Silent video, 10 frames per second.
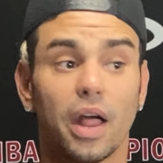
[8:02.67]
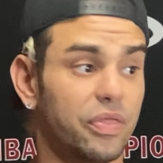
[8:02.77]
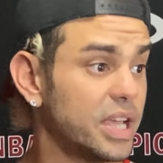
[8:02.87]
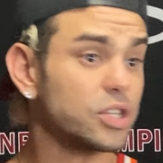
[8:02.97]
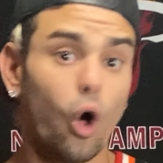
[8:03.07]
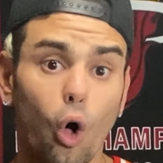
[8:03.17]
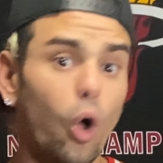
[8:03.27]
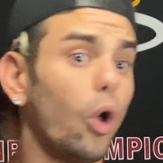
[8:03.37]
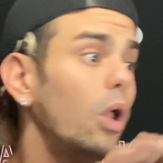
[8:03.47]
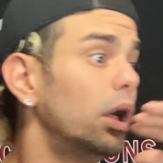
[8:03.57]
This
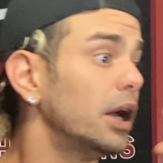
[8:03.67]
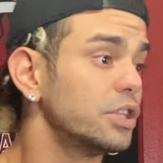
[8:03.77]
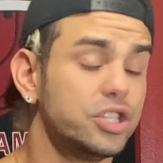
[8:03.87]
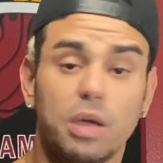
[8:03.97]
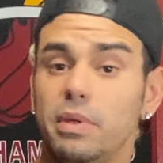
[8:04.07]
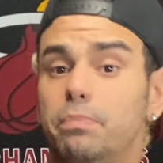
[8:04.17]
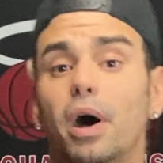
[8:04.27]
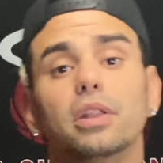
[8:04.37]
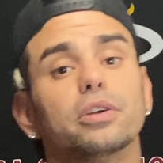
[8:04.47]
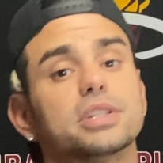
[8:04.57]
whole Jimmy
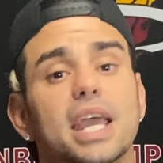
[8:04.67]
Butler